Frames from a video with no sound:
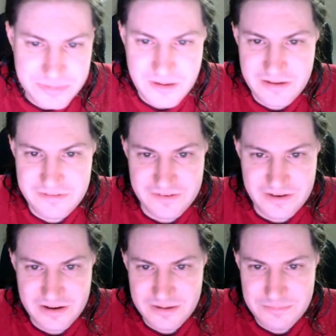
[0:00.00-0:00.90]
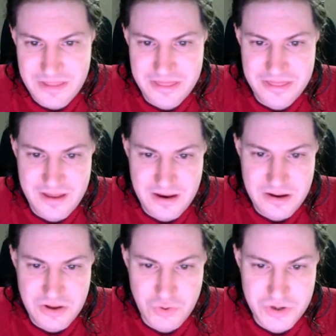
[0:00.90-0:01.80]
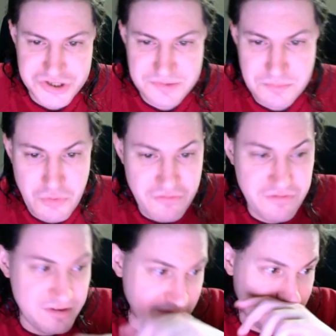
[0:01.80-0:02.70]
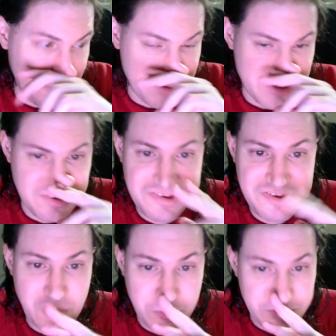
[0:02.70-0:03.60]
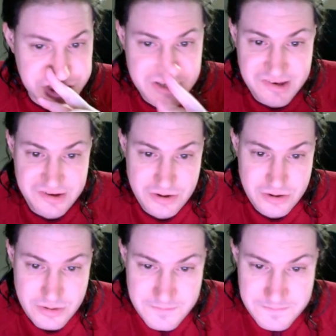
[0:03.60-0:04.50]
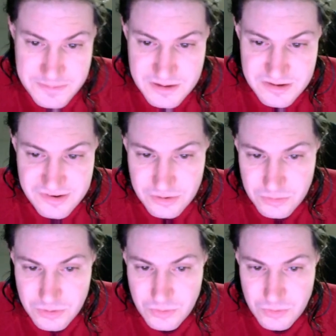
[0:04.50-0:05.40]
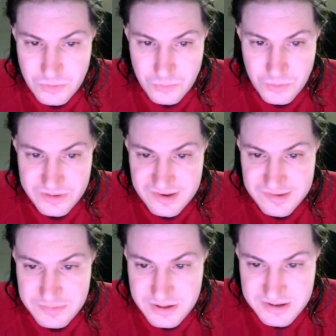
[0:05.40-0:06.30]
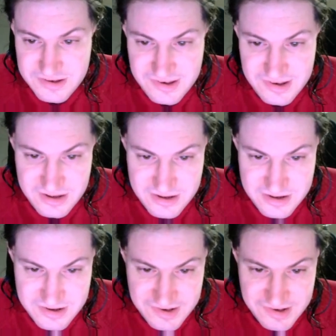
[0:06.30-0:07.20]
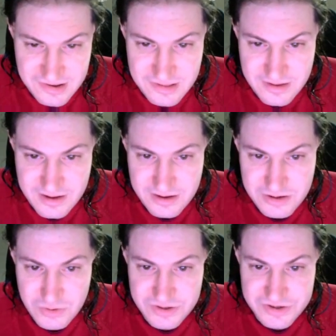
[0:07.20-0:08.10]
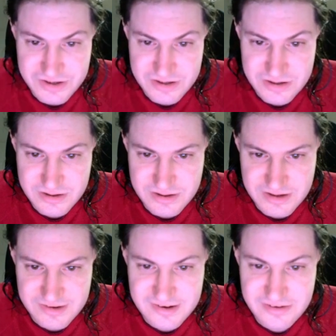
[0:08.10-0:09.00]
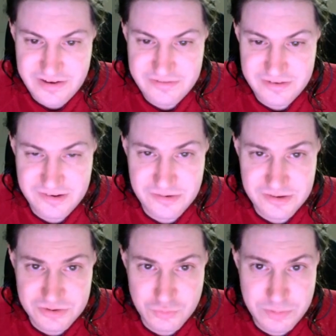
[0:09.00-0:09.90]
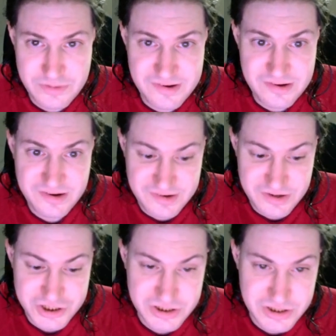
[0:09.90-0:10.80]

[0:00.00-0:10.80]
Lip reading: If Then you can just move things around and it's so much easier. So what this means is that you can, instead of having, so the present day station,